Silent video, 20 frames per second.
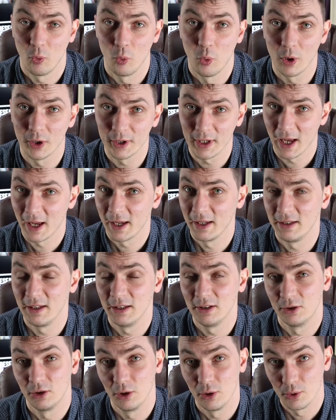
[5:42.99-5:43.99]
what I
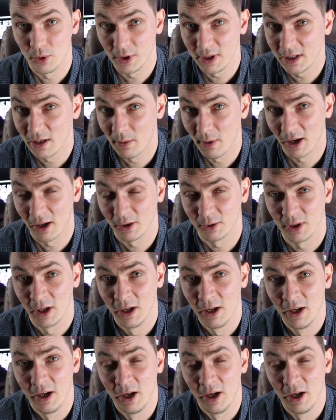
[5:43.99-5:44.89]
need to read about,